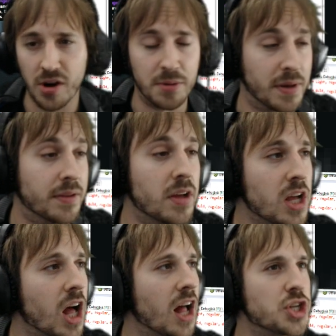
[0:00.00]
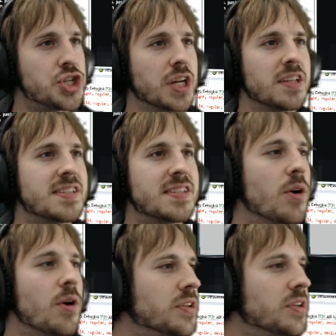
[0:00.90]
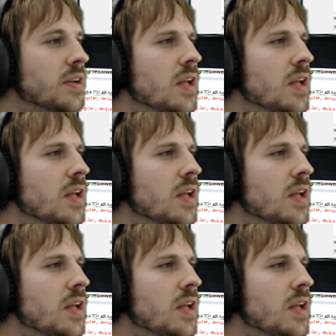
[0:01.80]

Alright, man. I'll check this out.